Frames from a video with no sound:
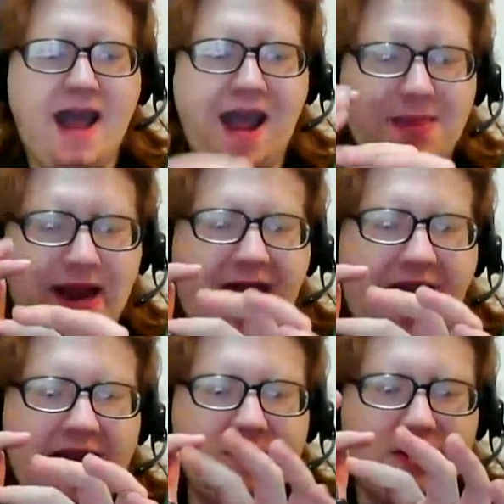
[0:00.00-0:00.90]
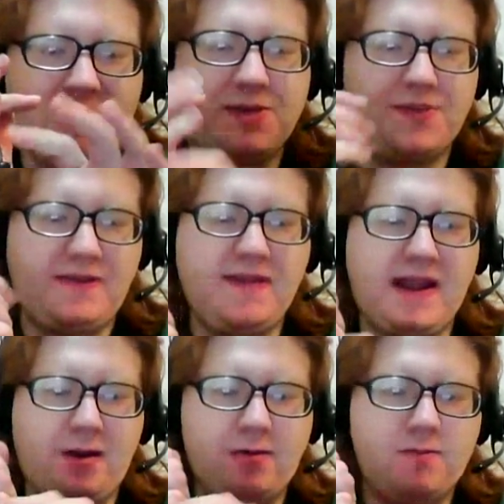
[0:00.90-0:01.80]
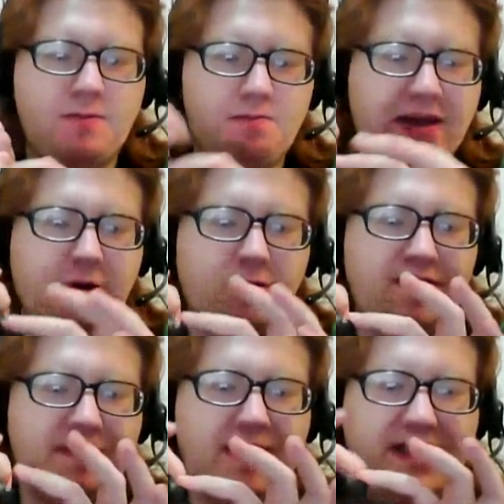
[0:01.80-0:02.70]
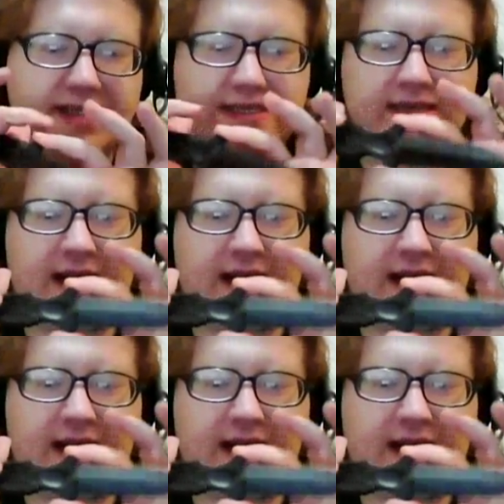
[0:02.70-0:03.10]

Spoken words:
and that had, something there bigger than this.